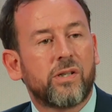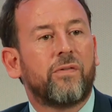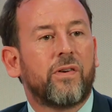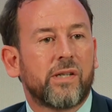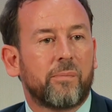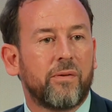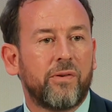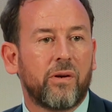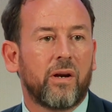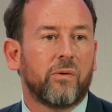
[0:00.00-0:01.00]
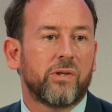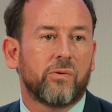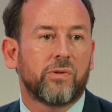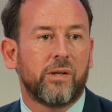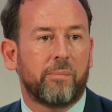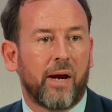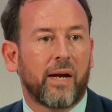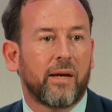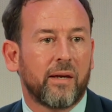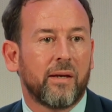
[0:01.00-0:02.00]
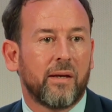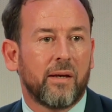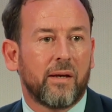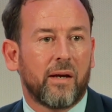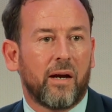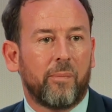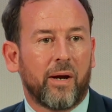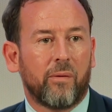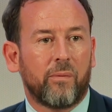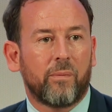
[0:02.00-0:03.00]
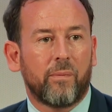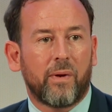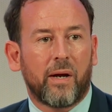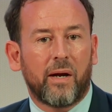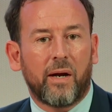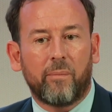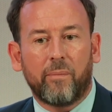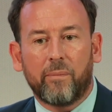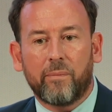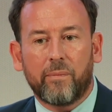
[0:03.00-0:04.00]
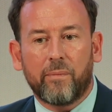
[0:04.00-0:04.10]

So, for example, if you're going to go and talk to the bank about, and